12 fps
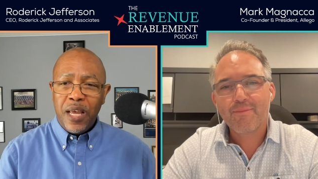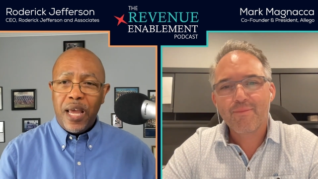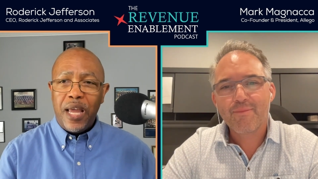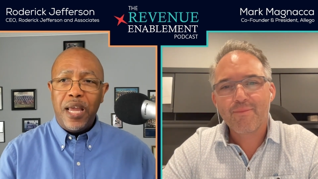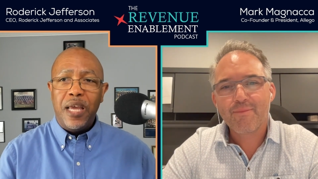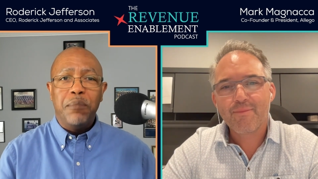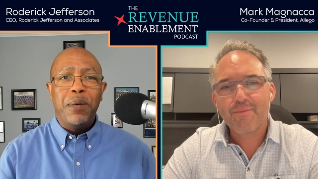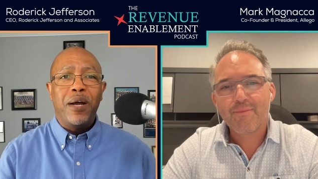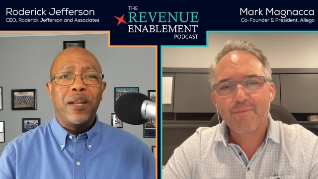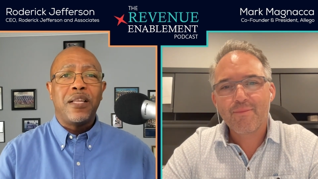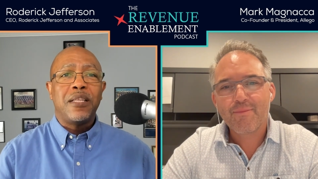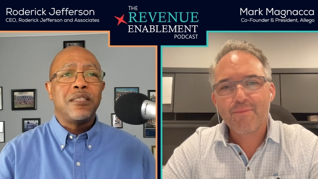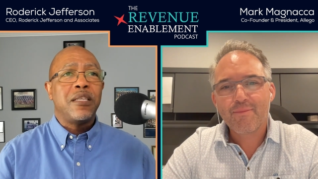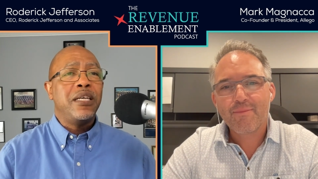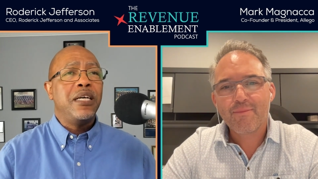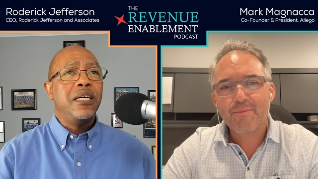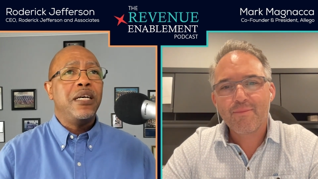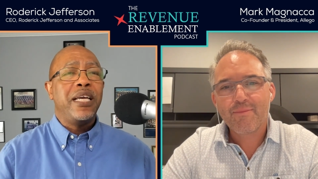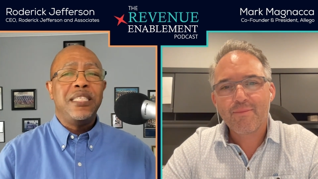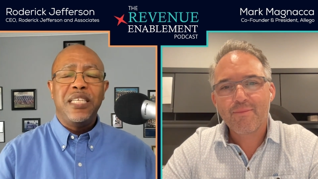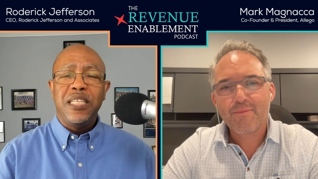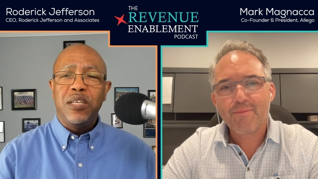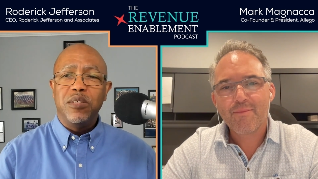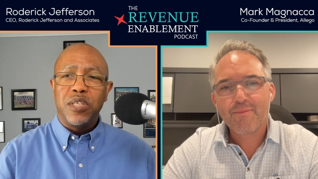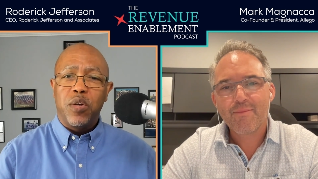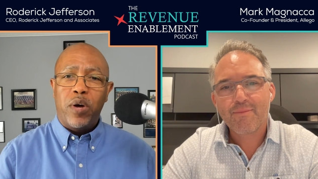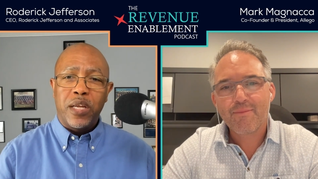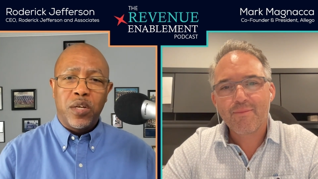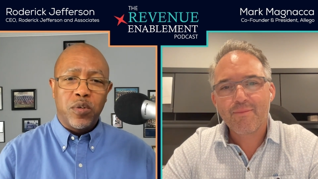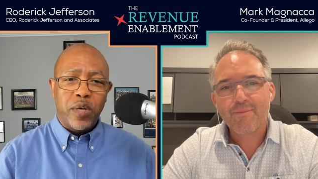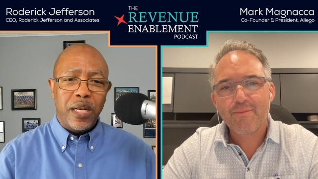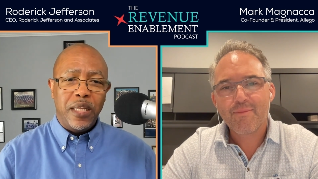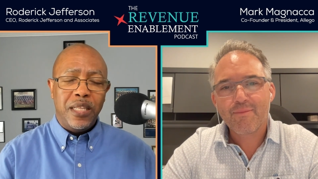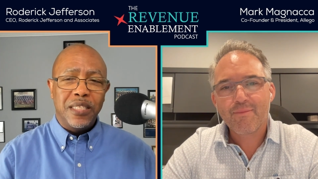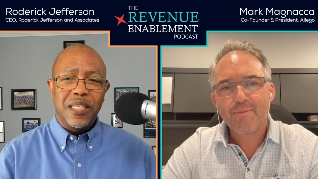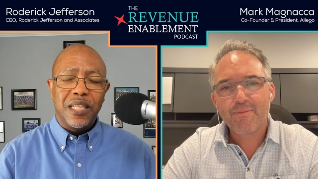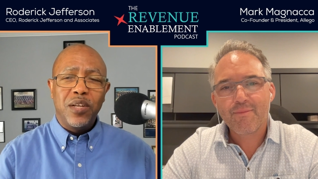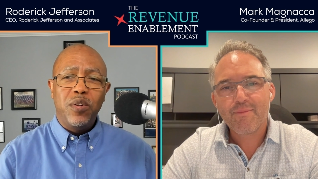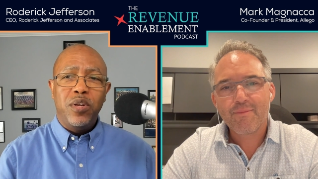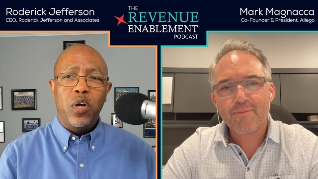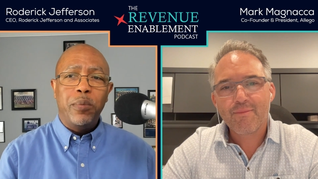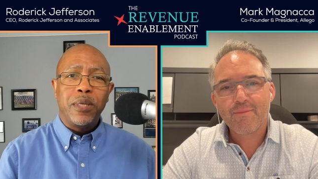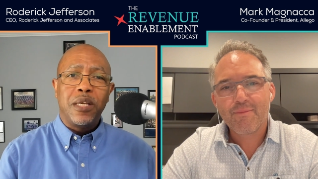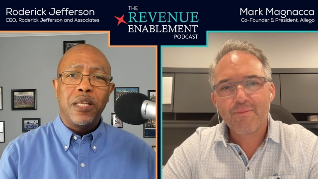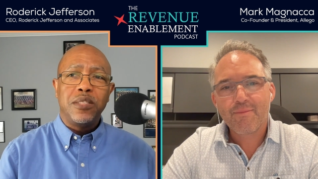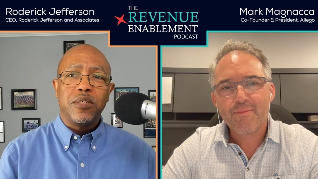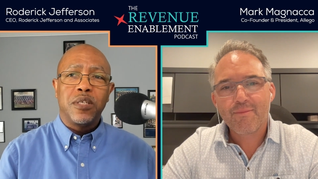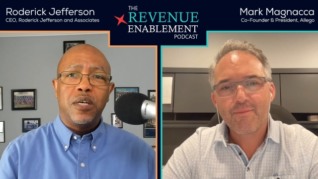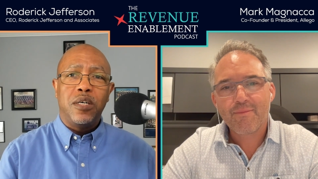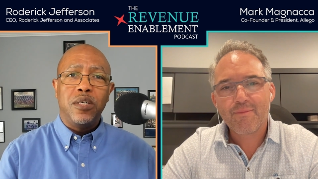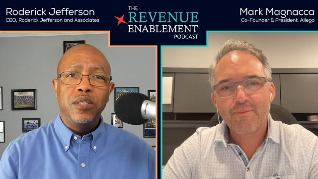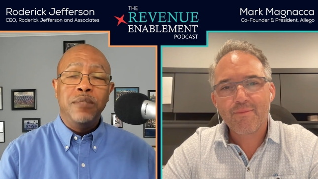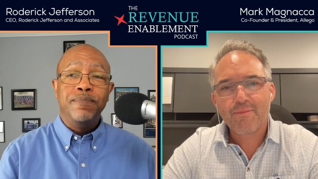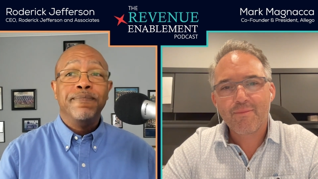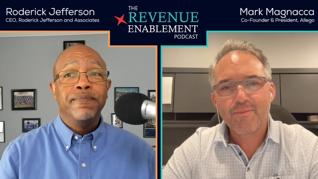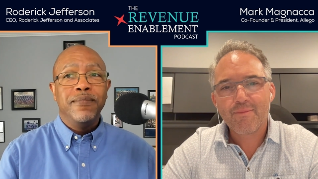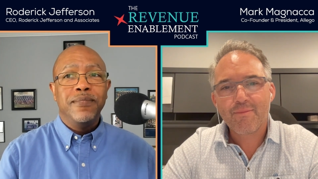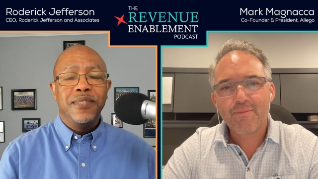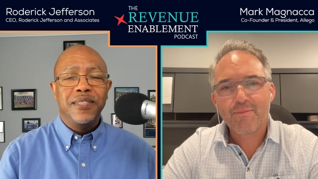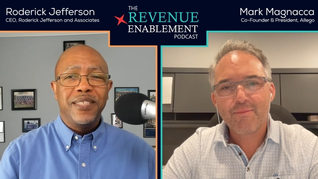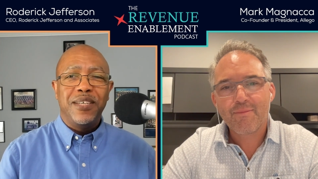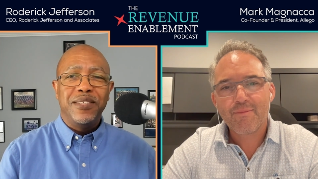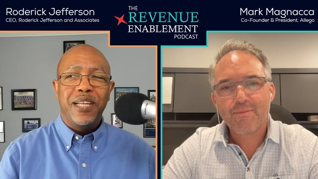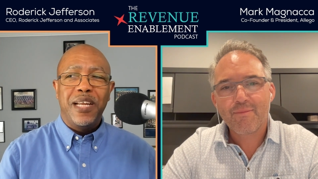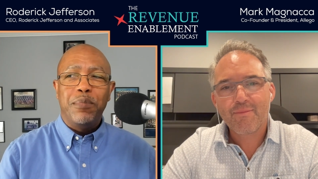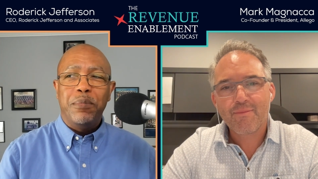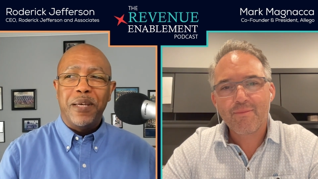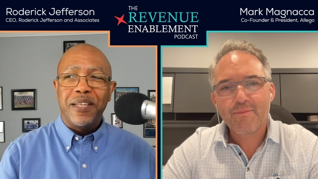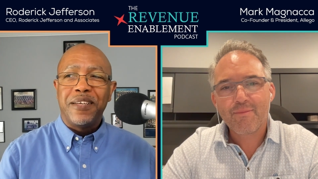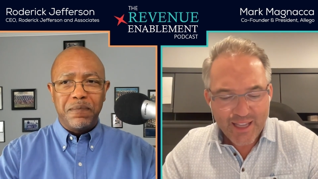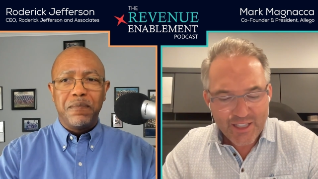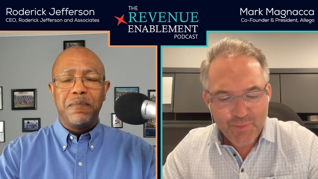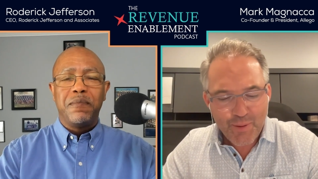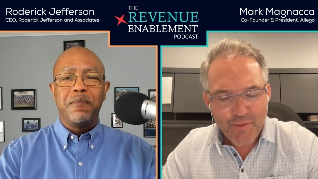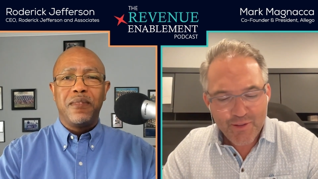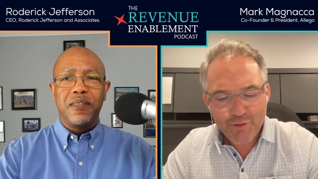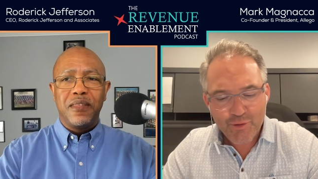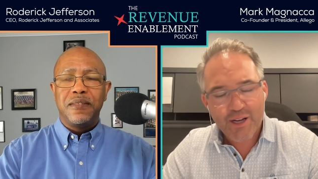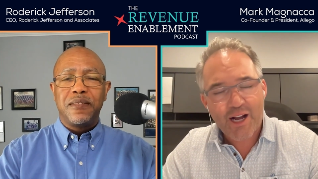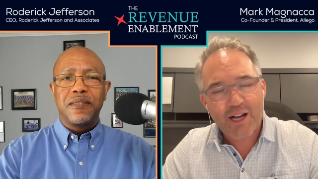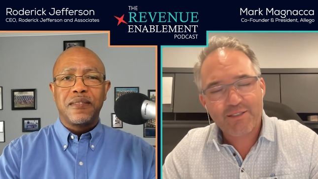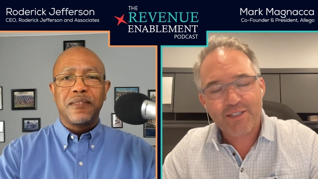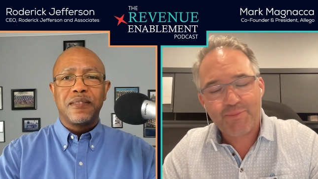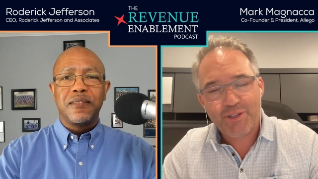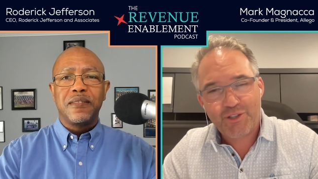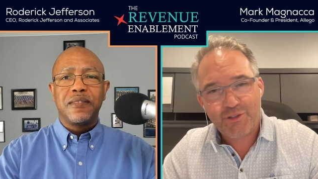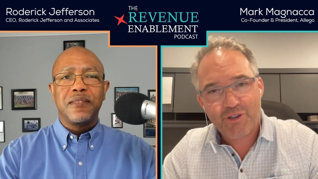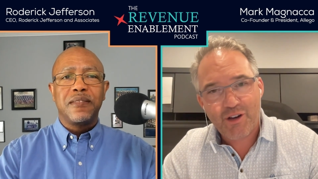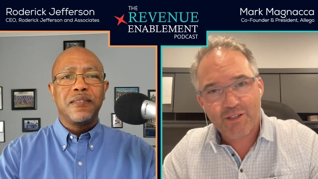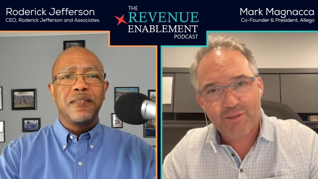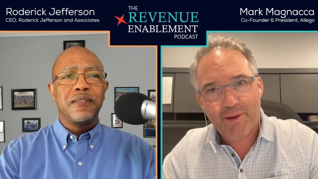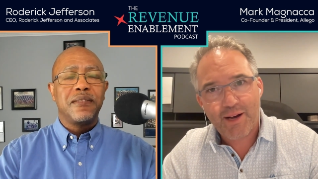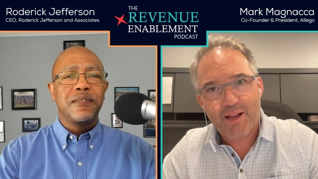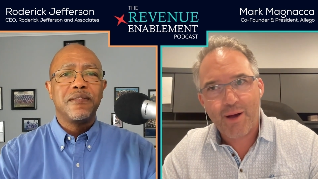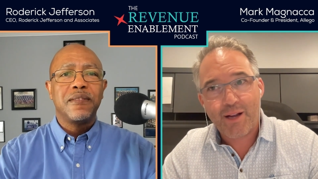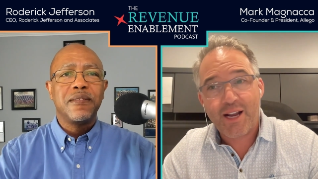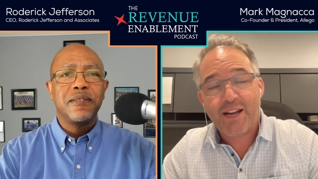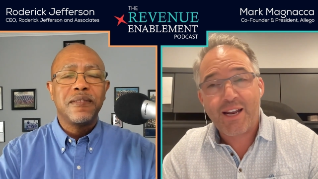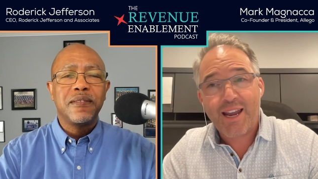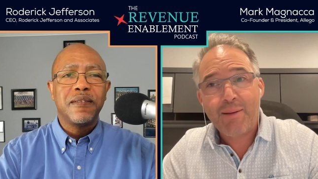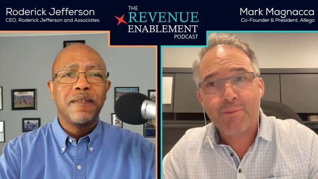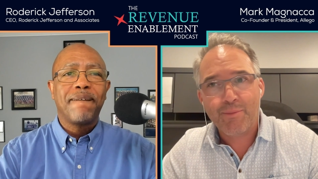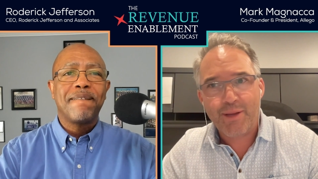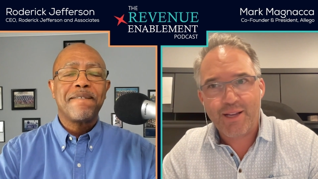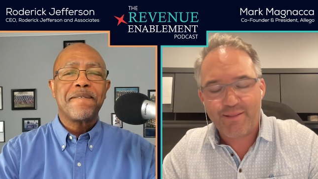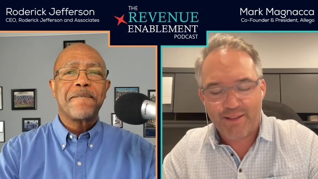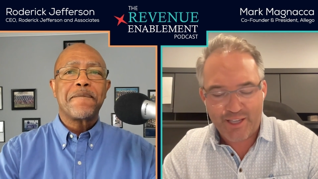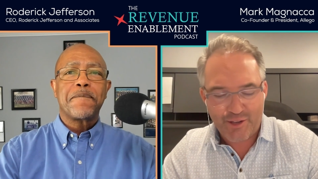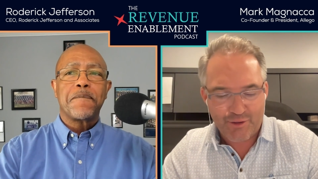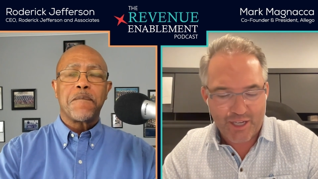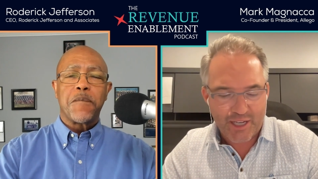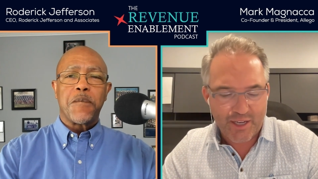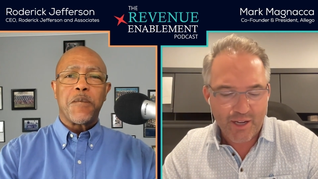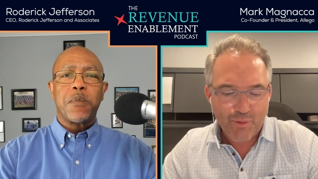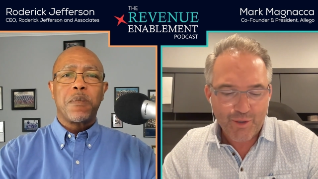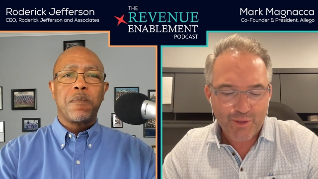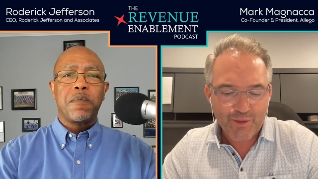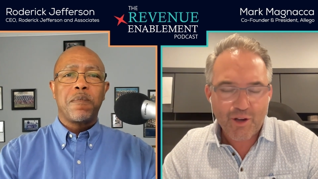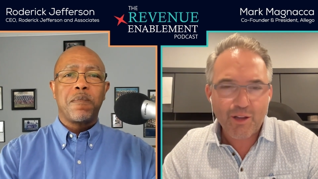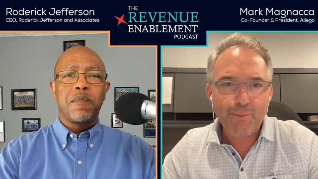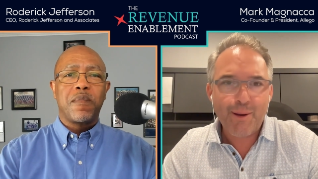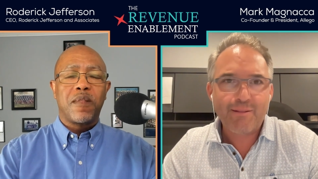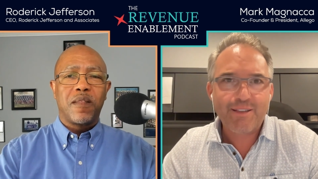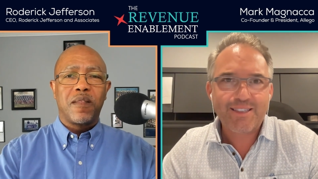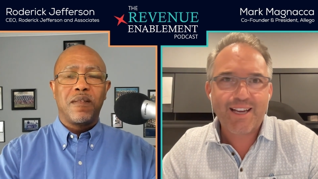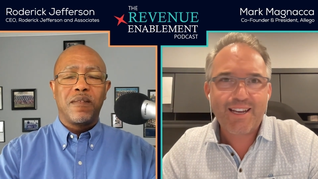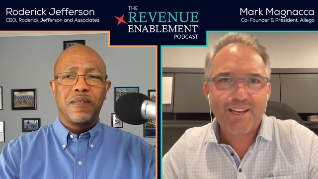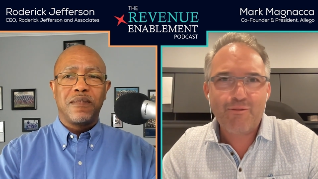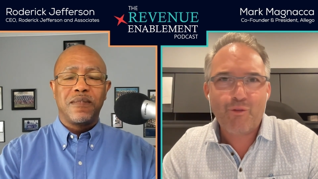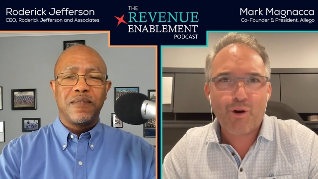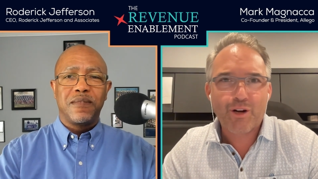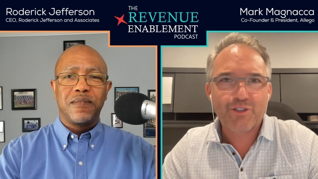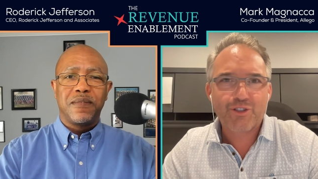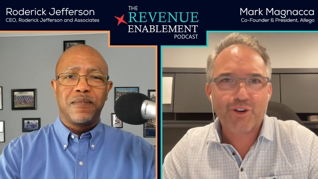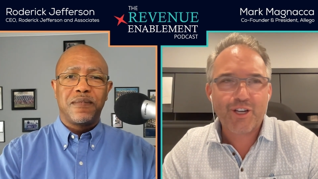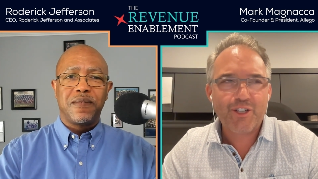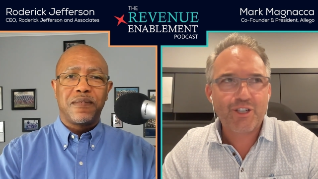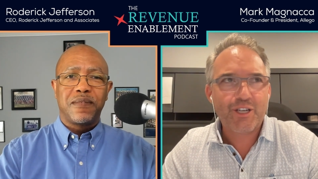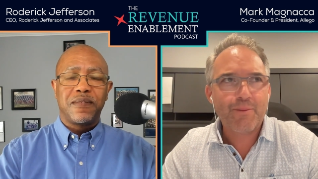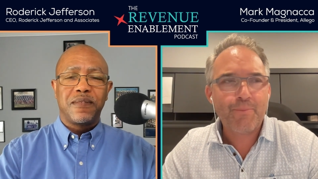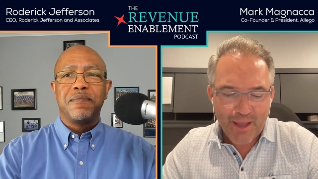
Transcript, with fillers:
Speaker 1: And about uh, 18 years ago, I created this little nomenclature called sales enablement.
Speaker 2: Let's pivot to a concept that you talked about on an enablement that you did, which was all about this idea of orchestration.